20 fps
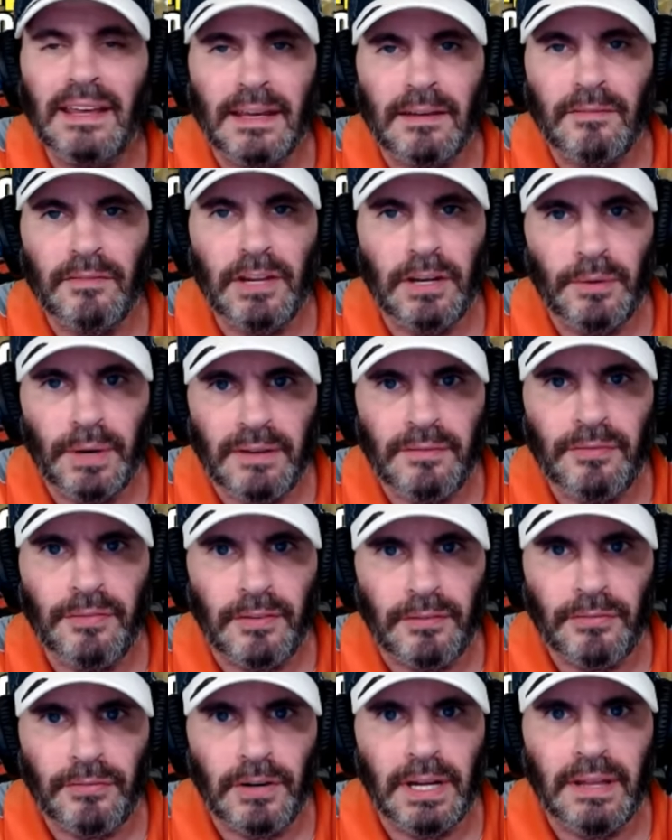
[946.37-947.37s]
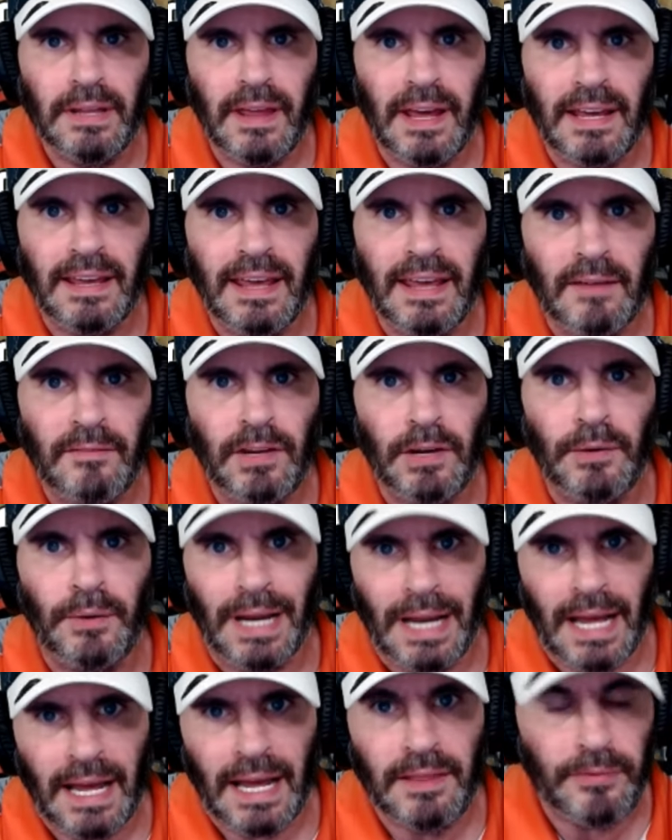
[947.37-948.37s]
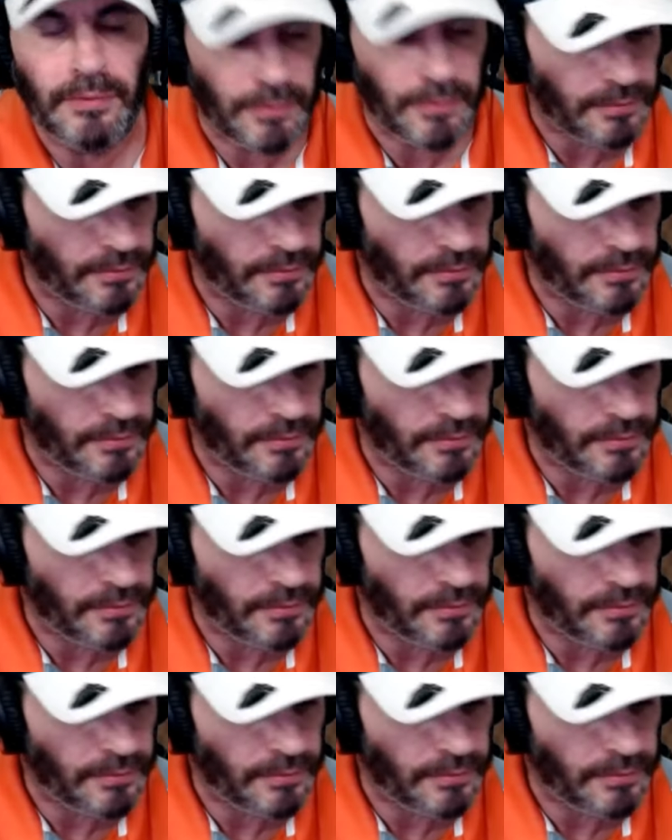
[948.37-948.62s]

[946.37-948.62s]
give you it for free. They gave you an eighth for